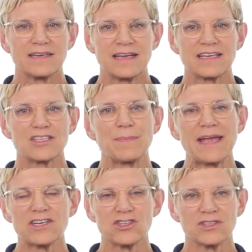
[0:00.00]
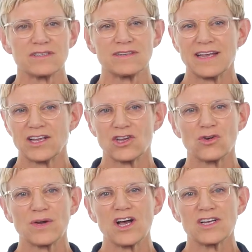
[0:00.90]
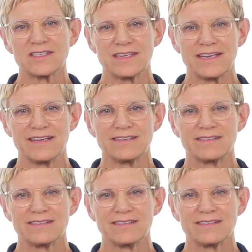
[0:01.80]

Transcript: expansion, and curiosity.